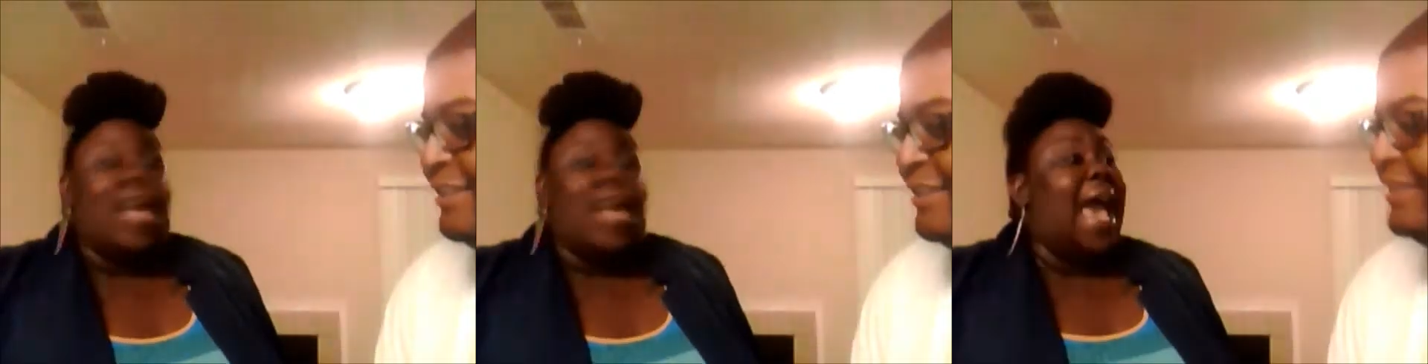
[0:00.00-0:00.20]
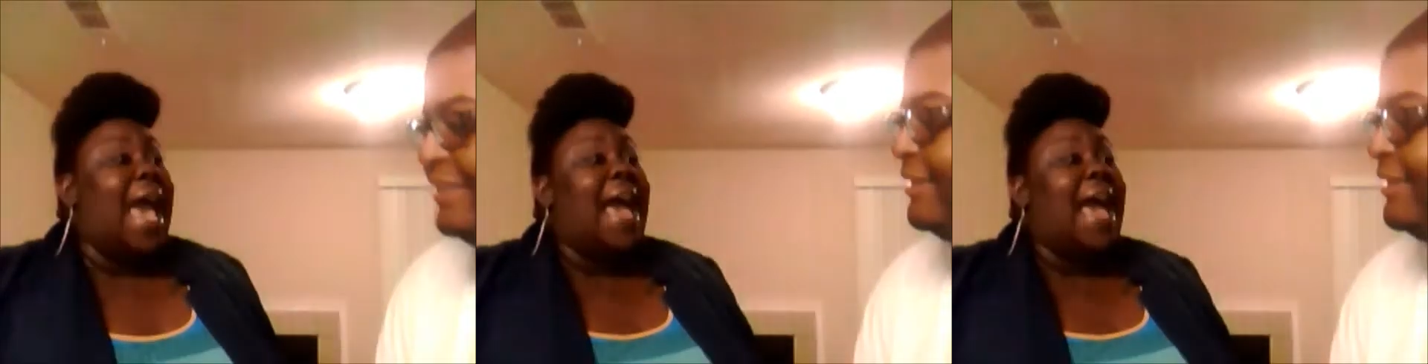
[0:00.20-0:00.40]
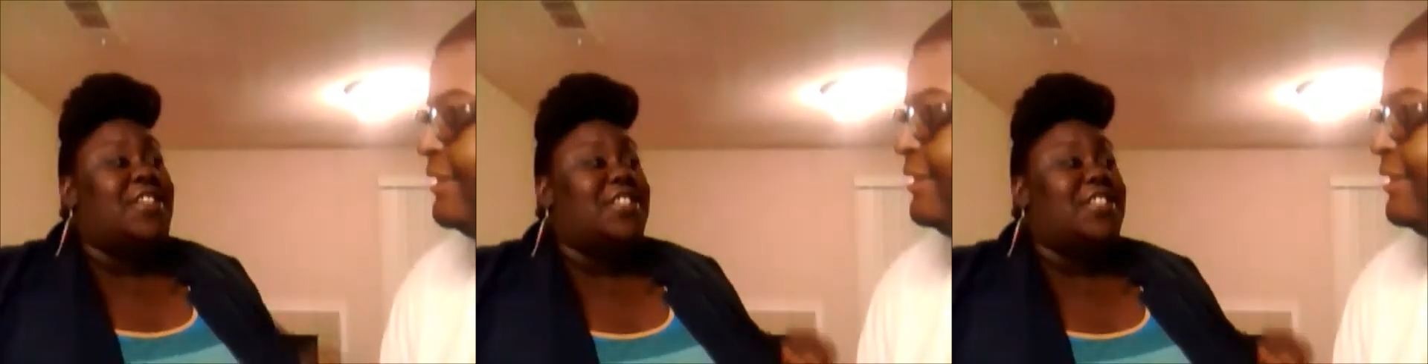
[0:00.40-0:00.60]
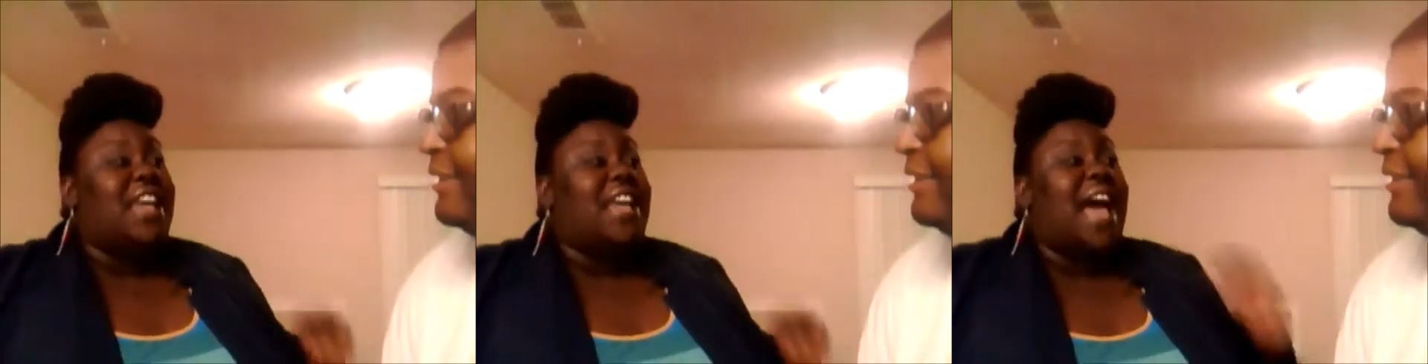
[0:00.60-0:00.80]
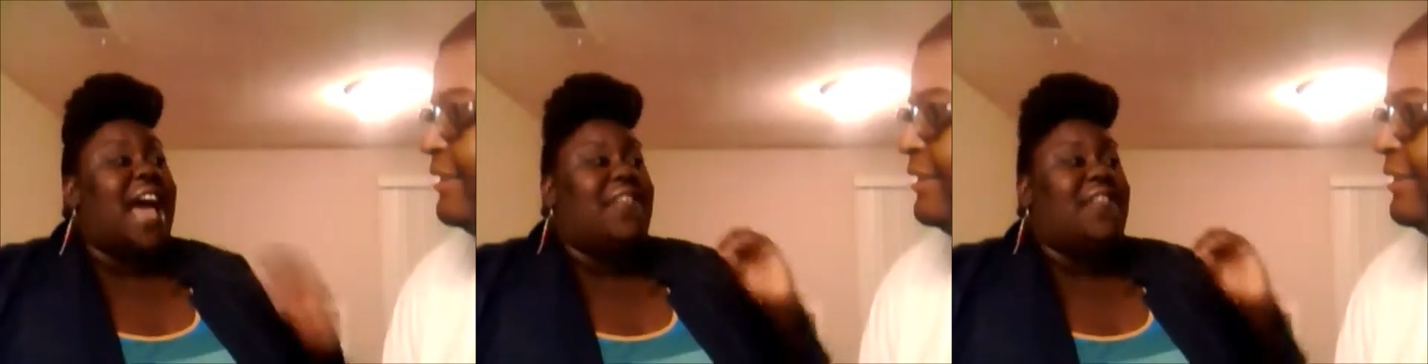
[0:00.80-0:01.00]

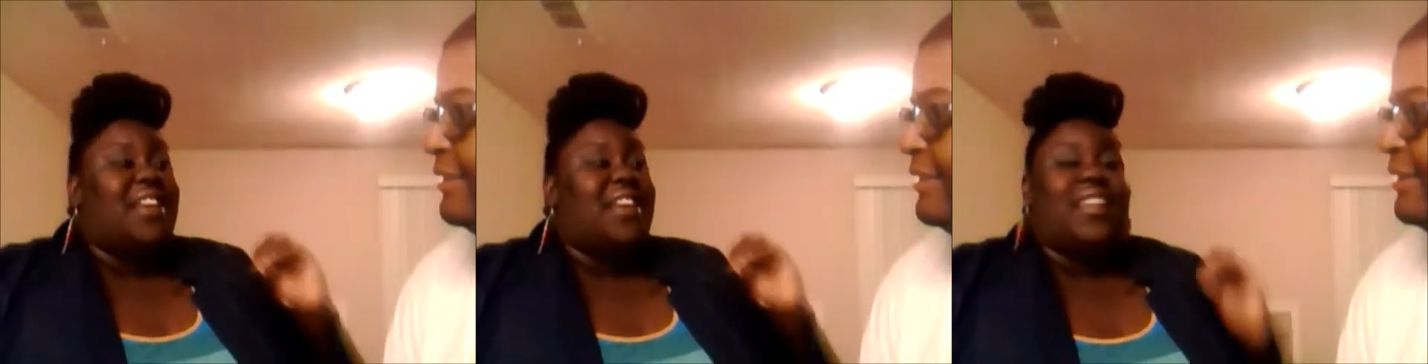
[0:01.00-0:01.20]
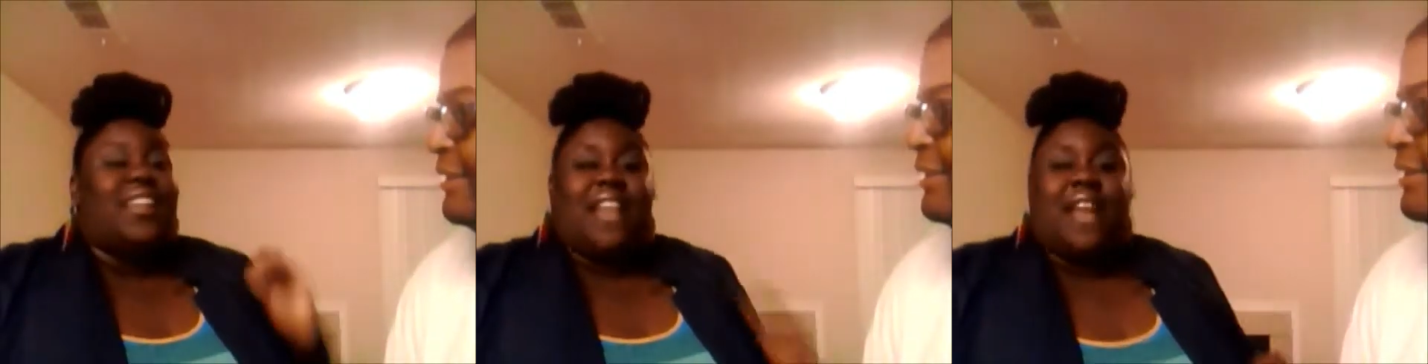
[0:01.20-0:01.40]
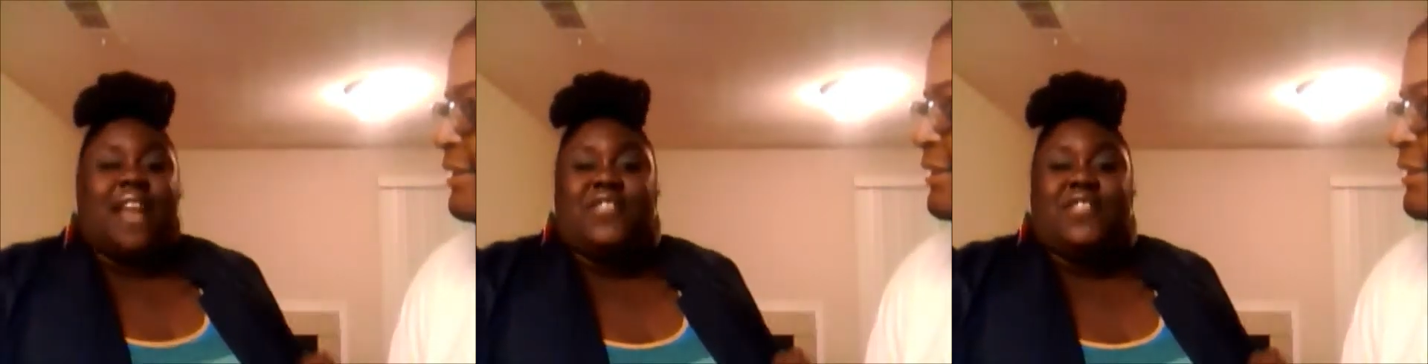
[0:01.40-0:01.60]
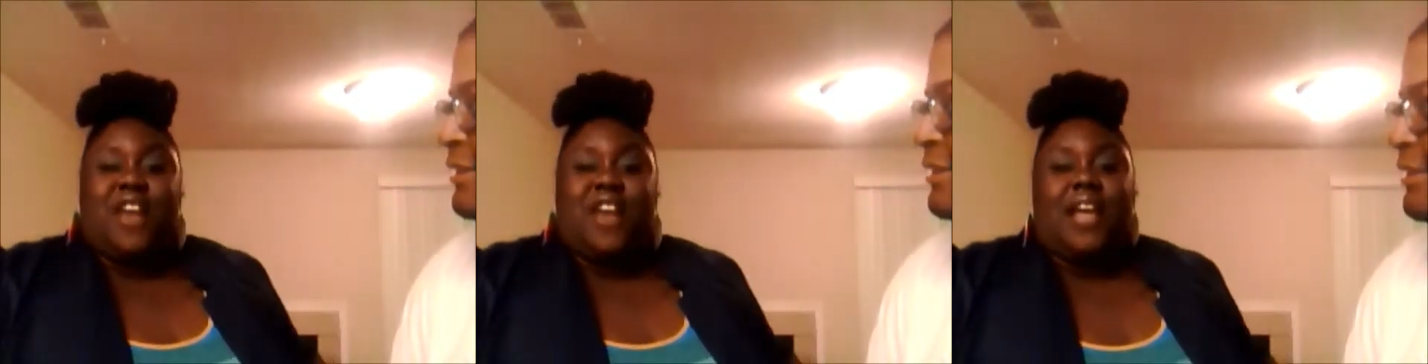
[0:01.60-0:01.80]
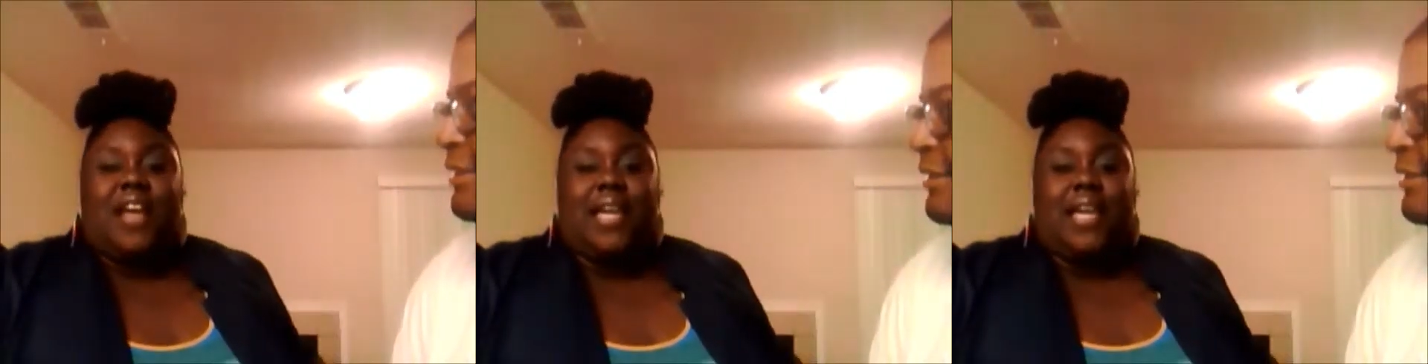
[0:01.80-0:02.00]
Actually, I've done a lot of
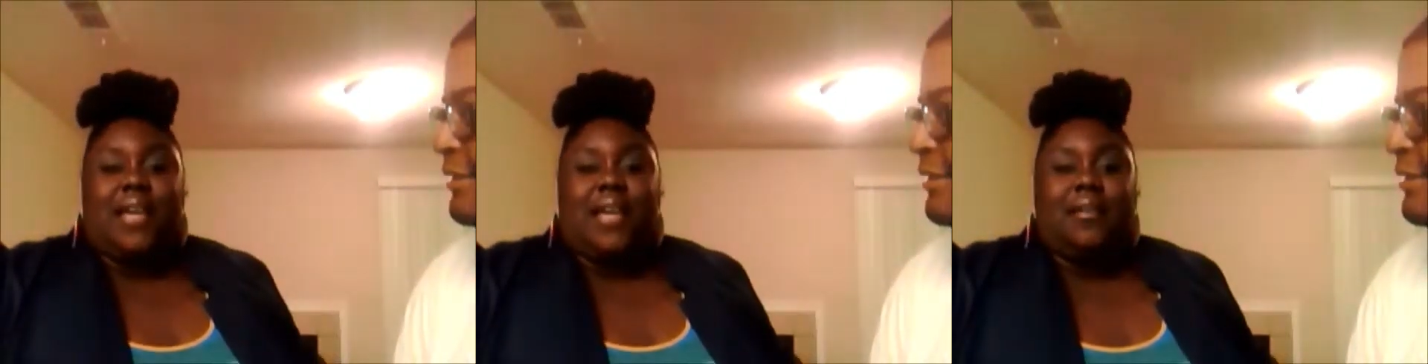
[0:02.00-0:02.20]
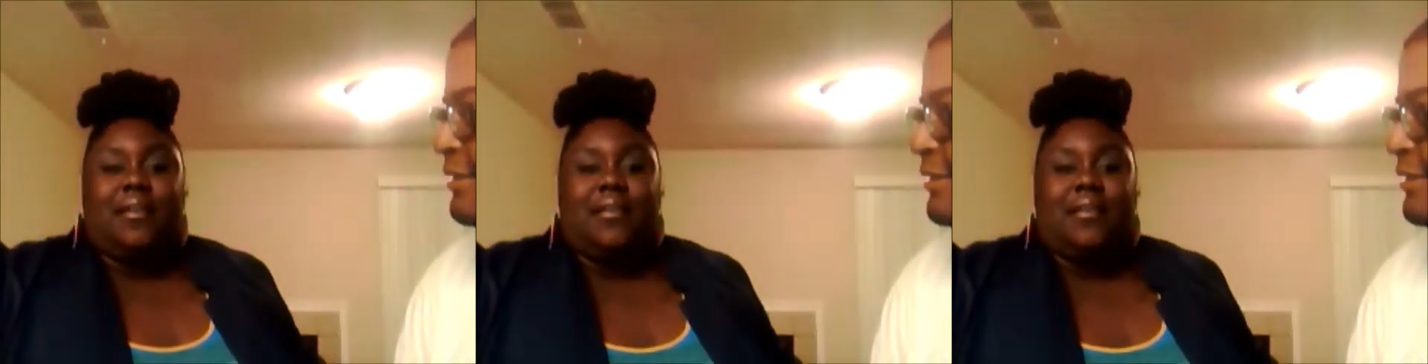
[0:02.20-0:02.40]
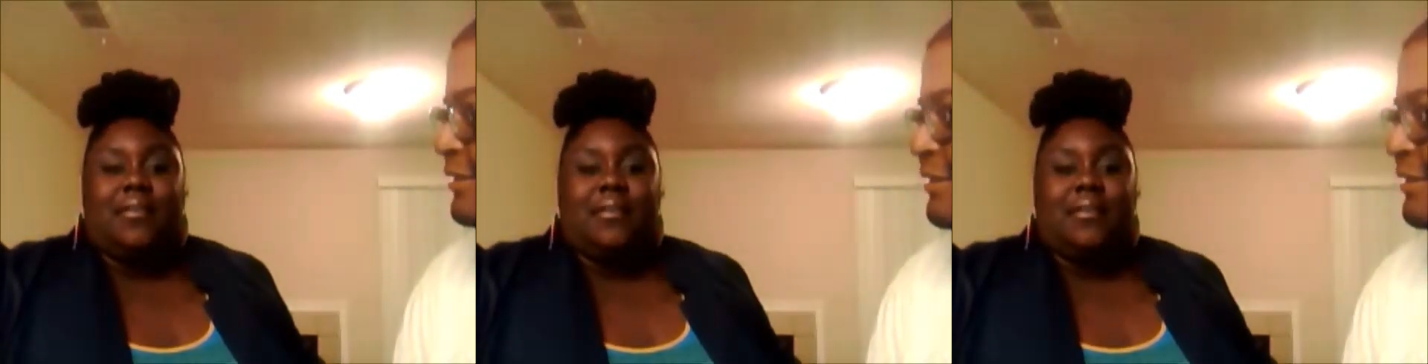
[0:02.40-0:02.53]
talking.